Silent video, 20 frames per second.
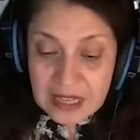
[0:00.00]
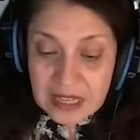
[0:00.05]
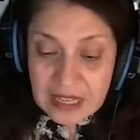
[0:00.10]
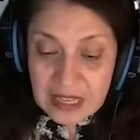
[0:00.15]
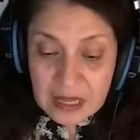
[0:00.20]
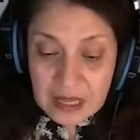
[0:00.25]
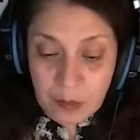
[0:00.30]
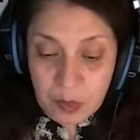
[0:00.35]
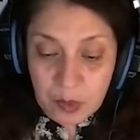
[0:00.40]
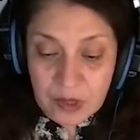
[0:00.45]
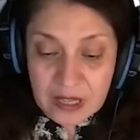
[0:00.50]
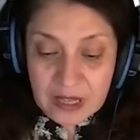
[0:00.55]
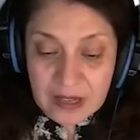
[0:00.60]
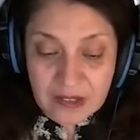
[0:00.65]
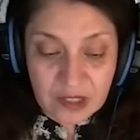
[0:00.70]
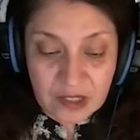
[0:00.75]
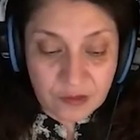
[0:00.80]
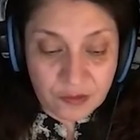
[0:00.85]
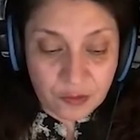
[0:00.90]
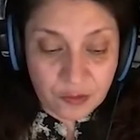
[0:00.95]
He
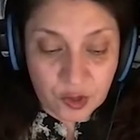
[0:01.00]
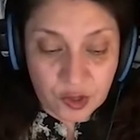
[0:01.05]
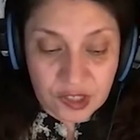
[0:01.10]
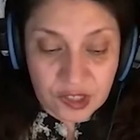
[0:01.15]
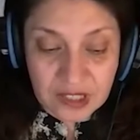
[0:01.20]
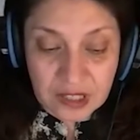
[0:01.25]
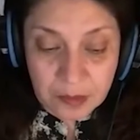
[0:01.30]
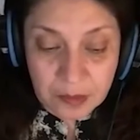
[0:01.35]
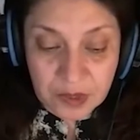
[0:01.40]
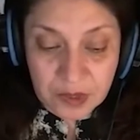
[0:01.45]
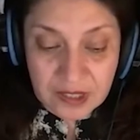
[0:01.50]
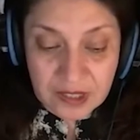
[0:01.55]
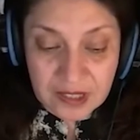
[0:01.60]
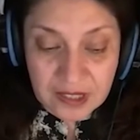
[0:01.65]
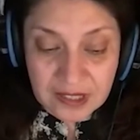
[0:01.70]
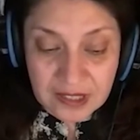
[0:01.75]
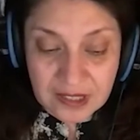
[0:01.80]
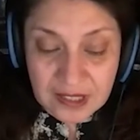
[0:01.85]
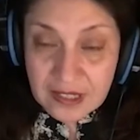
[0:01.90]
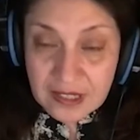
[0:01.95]
believes the first step to
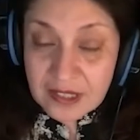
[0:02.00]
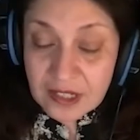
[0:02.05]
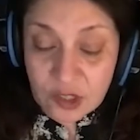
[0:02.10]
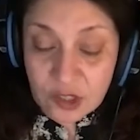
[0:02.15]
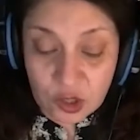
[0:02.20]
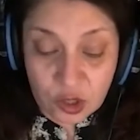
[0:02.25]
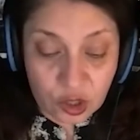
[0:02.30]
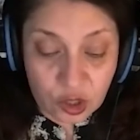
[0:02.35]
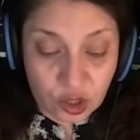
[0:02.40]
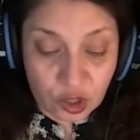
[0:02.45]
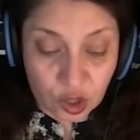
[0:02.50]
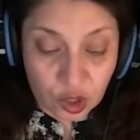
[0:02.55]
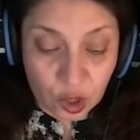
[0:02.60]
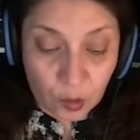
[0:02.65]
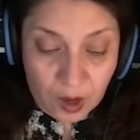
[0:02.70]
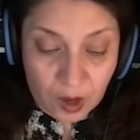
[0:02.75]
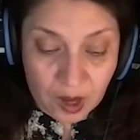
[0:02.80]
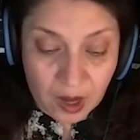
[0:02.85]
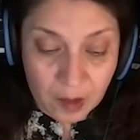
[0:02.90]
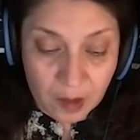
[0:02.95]
success is to
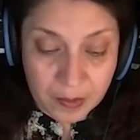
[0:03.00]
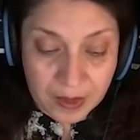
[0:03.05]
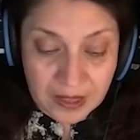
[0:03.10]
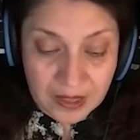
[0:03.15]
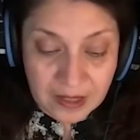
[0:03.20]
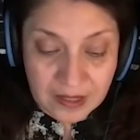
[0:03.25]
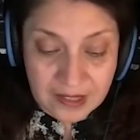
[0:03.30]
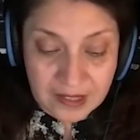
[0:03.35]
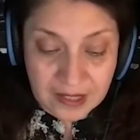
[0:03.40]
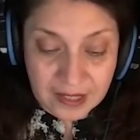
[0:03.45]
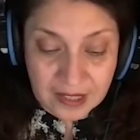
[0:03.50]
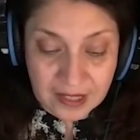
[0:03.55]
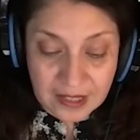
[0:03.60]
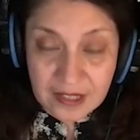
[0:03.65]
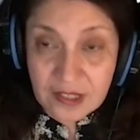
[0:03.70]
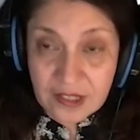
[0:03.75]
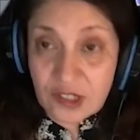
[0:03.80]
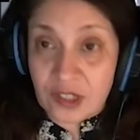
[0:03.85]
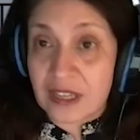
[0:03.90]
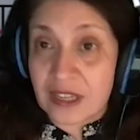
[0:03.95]
show up, and the second
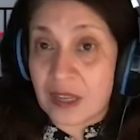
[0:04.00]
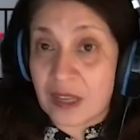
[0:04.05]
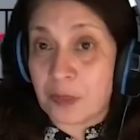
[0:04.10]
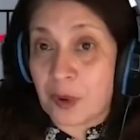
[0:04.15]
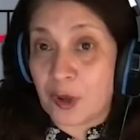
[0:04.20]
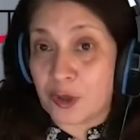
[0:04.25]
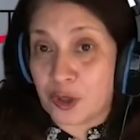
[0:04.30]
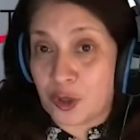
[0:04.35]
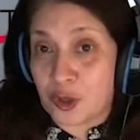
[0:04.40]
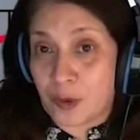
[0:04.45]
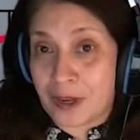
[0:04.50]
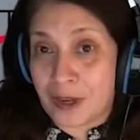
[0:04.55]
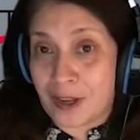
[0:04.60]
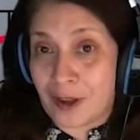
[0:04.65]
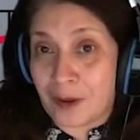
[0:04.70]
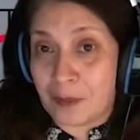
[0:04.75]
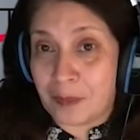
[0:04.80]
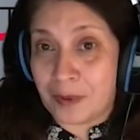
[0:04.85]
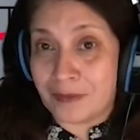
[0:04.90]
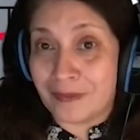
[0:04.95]
is to keep on showing
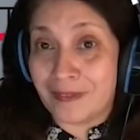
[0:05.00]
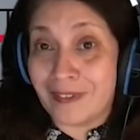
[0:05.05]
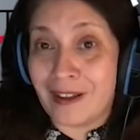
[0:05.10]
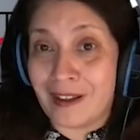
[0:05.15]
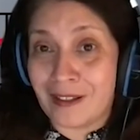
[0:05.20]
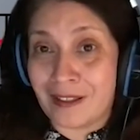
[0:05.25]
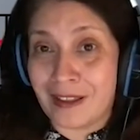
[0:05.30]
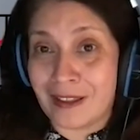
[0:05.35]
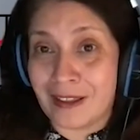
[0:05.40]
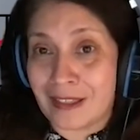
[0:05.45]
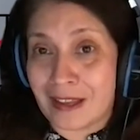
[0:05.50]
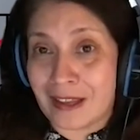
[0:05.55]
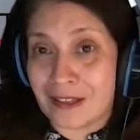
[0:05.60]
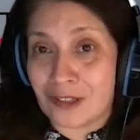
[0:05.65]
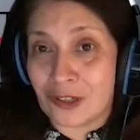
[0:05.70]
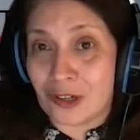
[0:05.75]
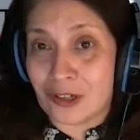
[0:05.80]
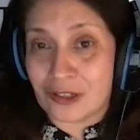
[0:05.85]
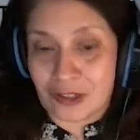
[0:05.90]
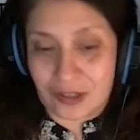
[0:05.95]
up. I like that,
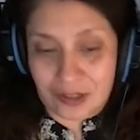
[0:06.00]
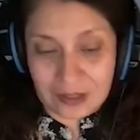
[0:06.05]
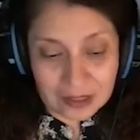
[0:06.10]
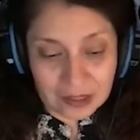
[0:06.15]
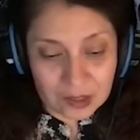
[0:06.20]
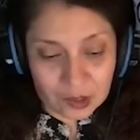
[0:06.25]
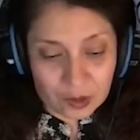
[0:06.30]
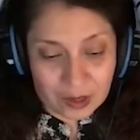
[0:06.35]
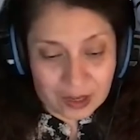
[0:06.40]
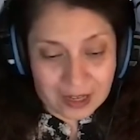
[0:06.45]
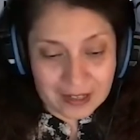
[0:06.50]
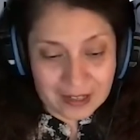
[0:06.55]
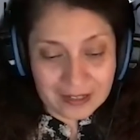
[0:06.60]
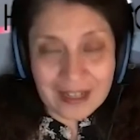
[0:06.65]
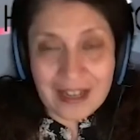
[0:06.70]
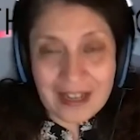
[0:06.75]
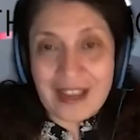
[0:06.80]
Josh. That's great.